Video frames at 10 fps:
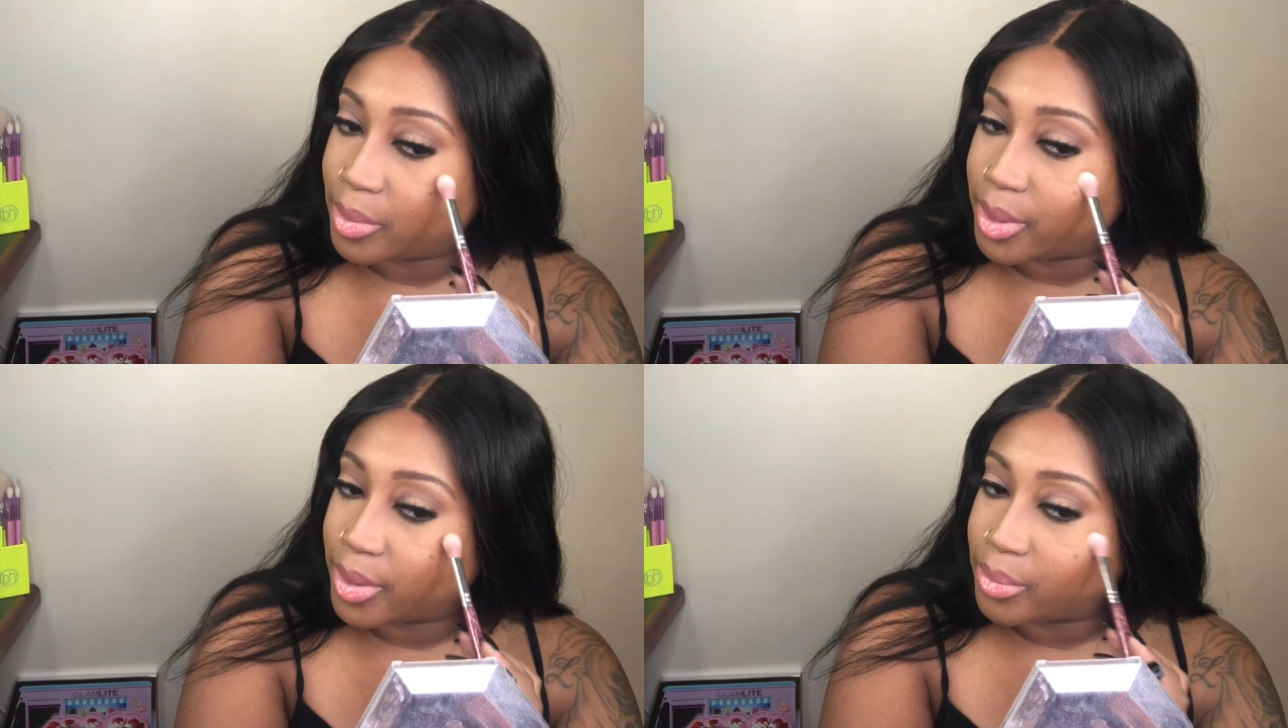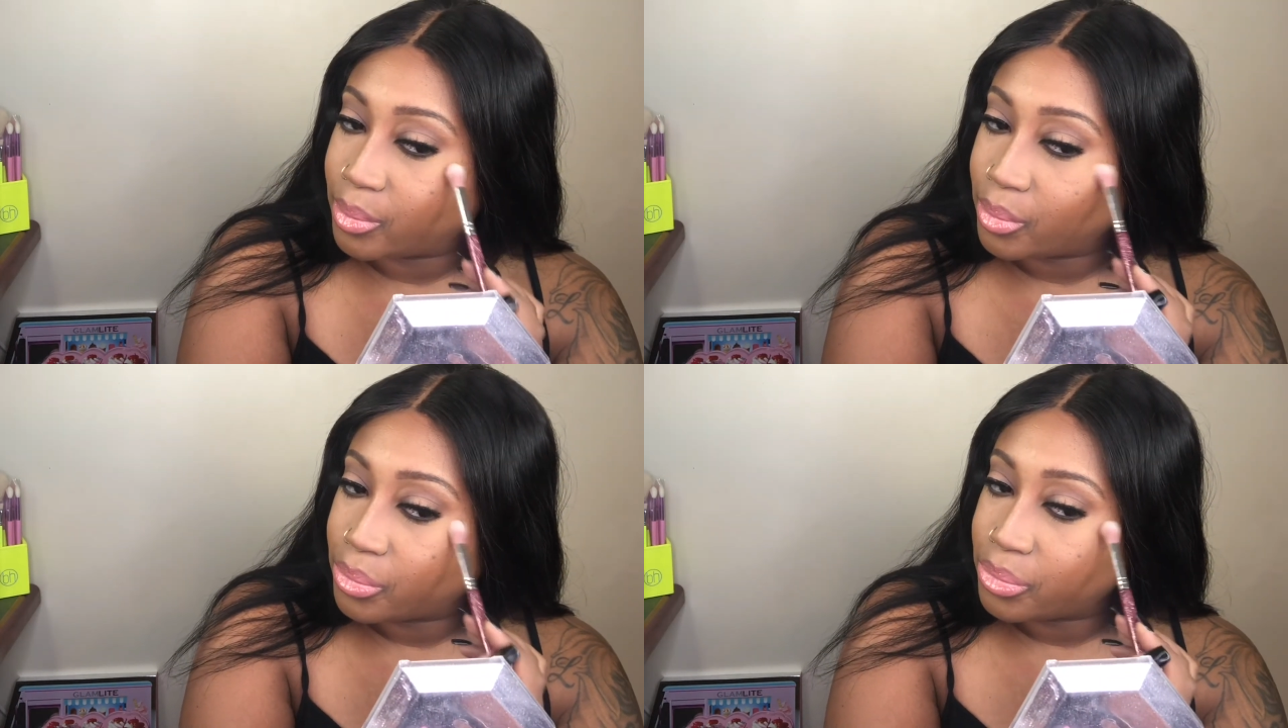But
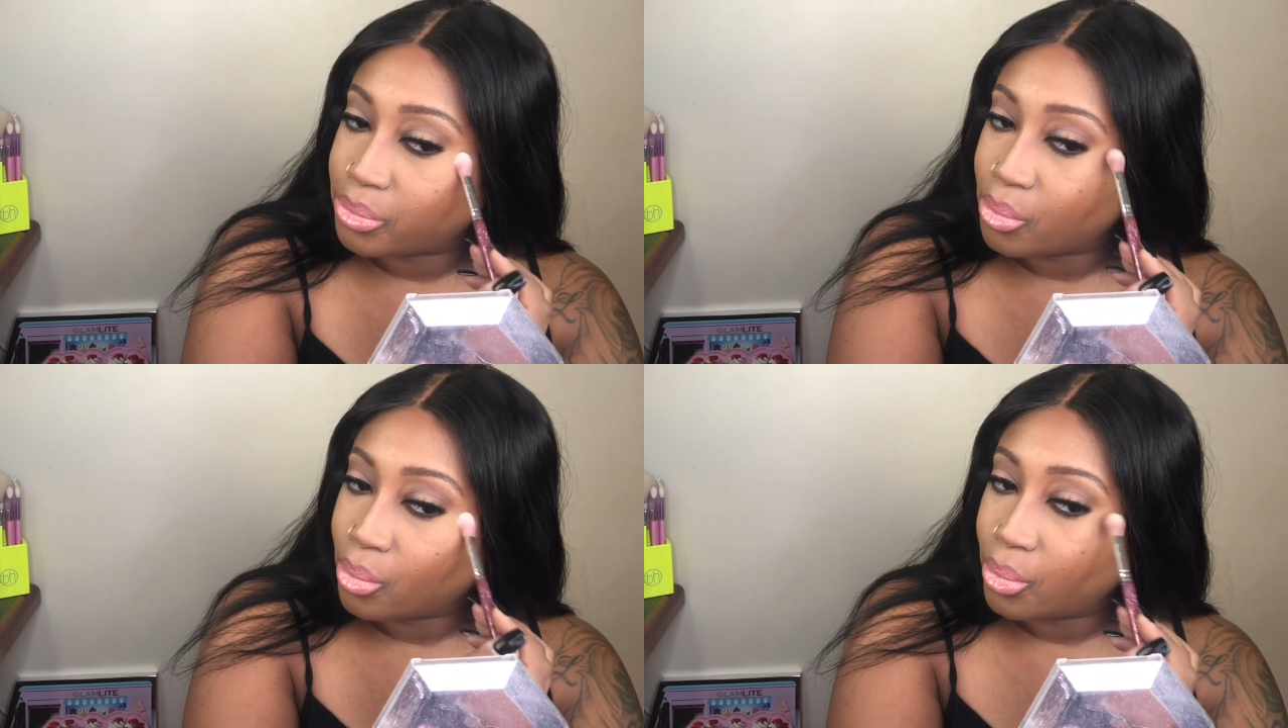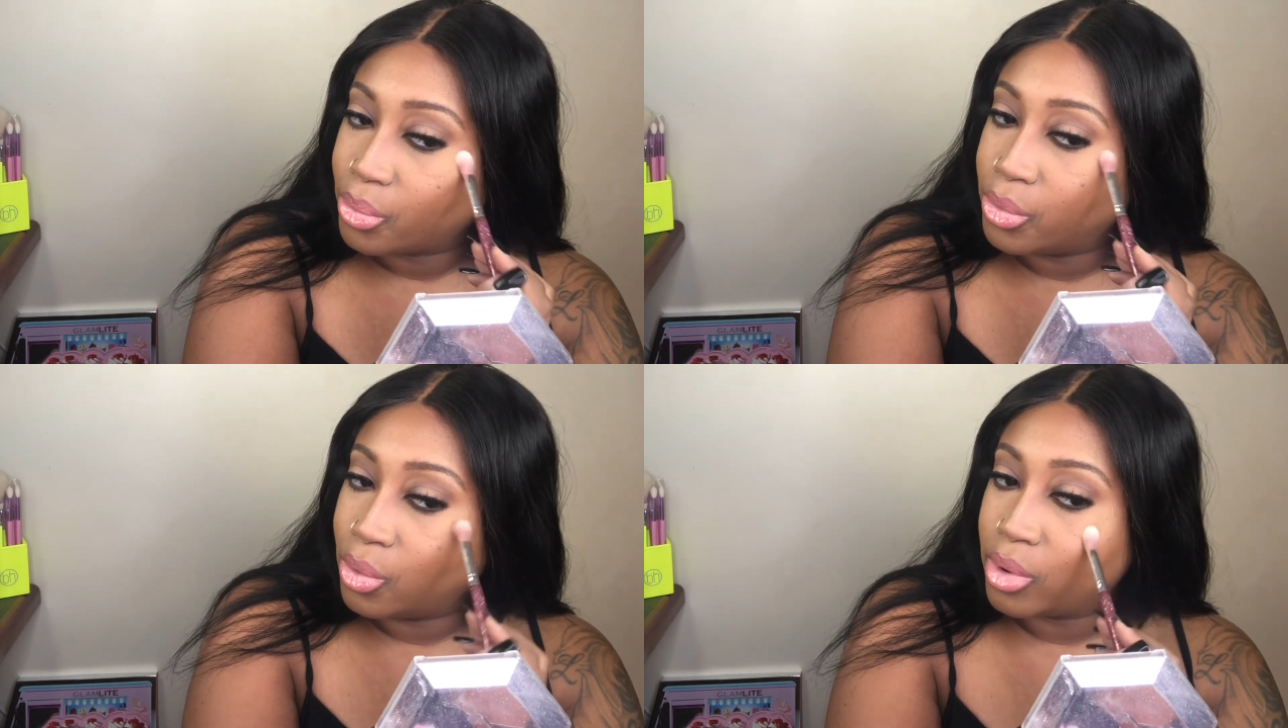
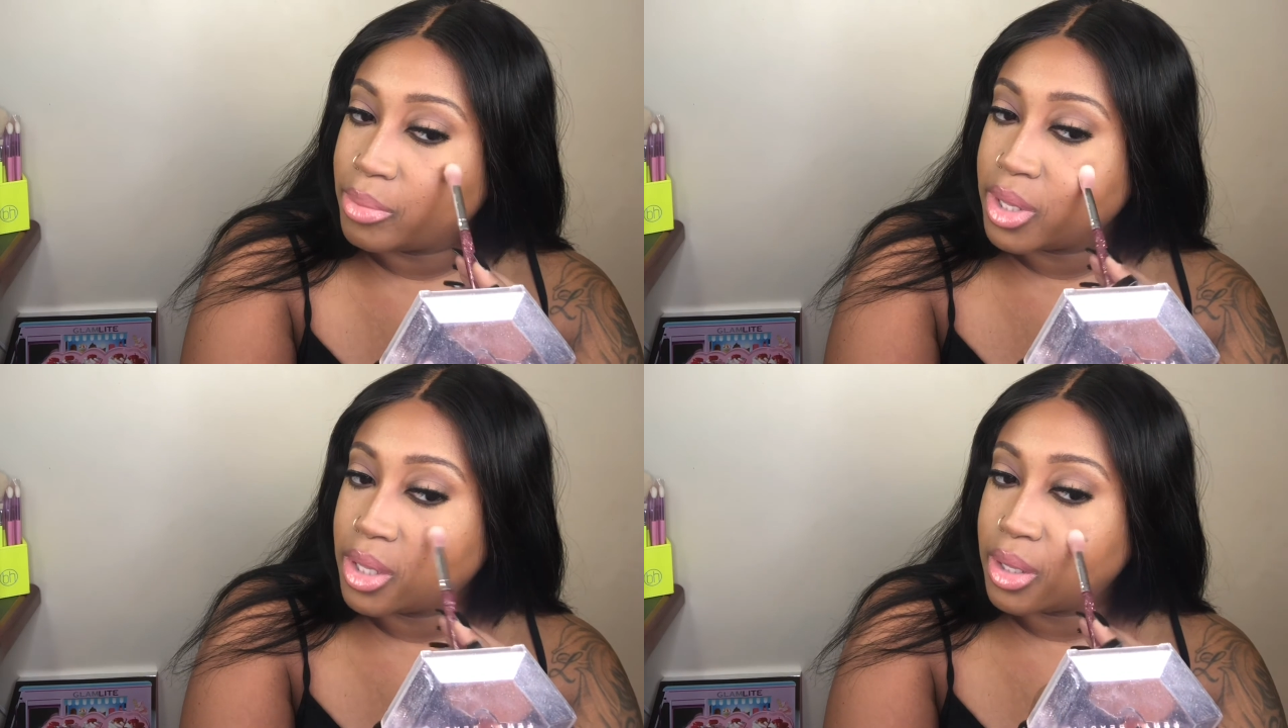knowing me,